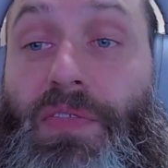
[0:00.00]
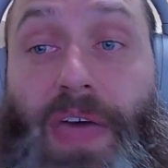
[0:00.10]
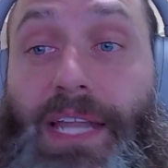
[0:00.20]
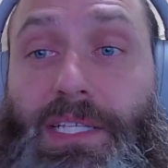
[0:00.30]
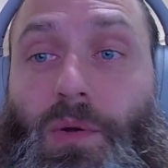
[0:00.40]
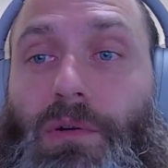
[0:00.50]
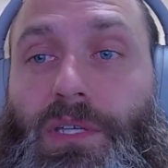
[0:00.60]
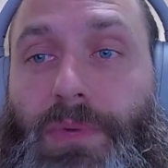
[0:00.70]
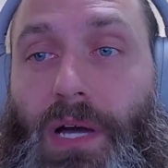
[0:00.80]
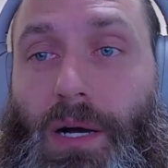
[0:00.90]
Then it's going
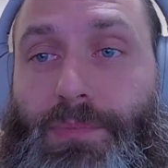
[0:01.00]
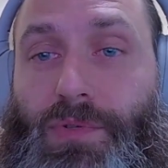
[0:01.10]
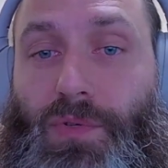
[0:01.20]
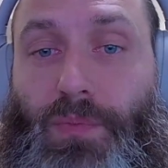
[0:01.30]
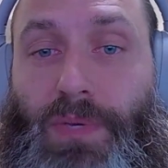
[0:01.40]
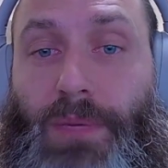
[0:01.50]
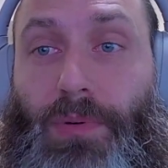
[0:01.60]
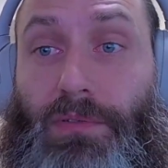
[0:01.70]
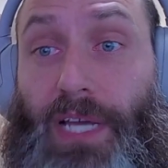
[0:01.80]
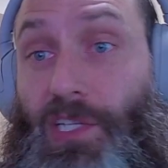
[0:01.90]
to be up to
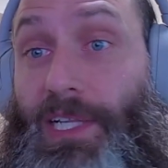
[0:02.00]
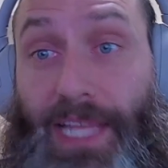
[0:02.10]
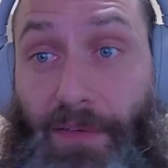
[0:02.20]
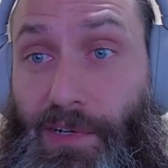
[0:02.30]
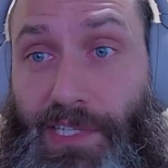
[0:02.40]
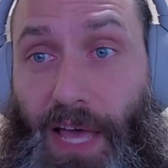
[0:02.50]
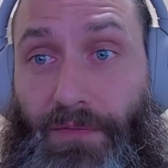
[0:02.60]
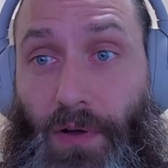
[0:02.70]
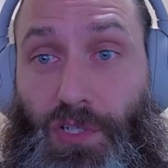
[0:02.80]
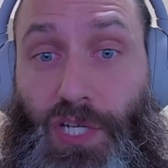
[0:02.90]
people to actually leverage
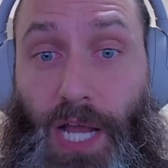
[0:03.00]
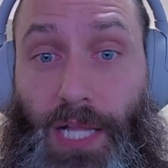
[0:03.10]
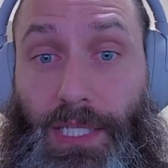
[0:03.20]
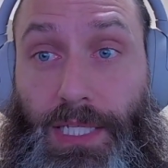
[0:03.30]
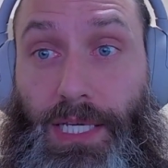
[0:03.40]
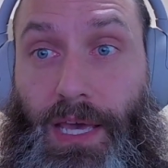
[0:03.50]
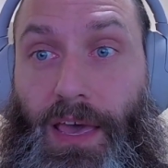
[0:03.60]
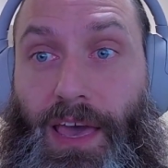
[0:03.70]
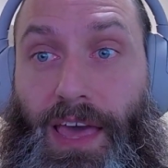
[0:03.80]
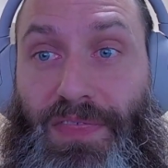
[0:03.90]
that functionality
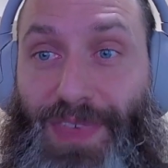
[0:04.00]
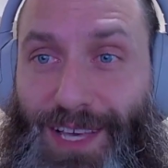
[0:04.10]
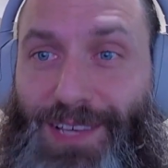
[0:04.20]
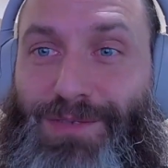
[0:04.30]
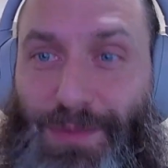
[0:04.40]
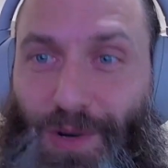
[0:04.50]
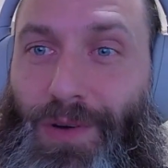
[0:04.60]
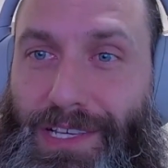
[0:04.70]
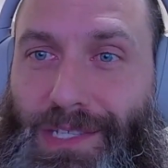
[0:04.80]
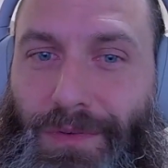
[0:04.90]
and think of some
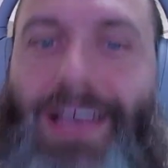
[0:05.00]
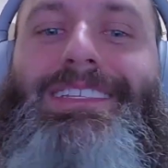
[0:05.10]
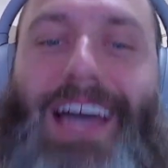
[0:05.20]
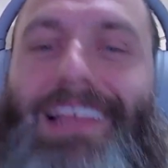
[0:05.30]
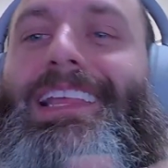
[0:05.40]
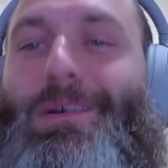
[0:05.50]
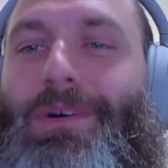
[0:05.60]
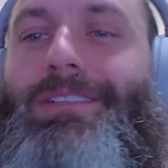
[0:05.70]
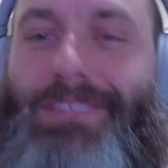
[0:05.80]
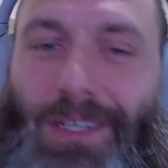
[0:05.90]
crazy ways, kind of like
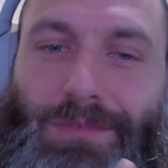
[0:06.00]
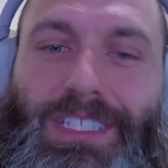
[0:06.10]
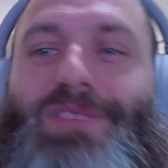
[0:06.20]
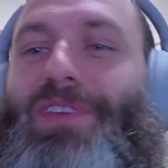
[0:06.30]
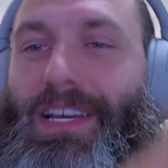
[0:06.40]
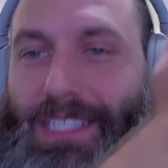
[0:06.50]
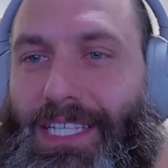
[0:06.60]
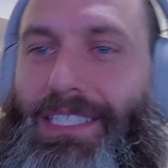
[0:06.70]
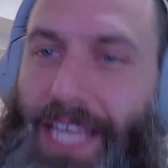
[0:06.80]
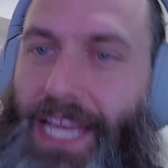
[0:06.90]
what DeFi
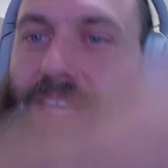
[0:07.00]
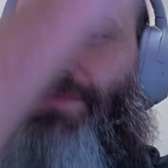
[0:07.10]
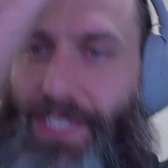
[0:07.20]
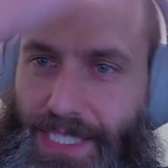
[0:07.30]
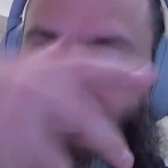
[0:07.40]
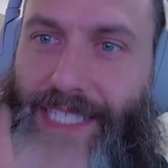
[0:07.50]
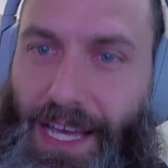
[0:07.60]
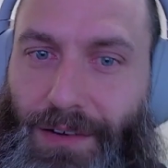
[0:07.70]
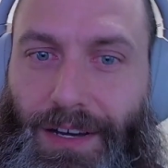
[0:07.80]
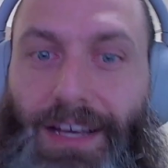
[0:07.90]
did in NFTs,
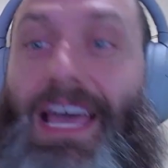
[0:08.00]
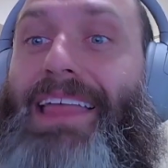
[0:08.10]
etc.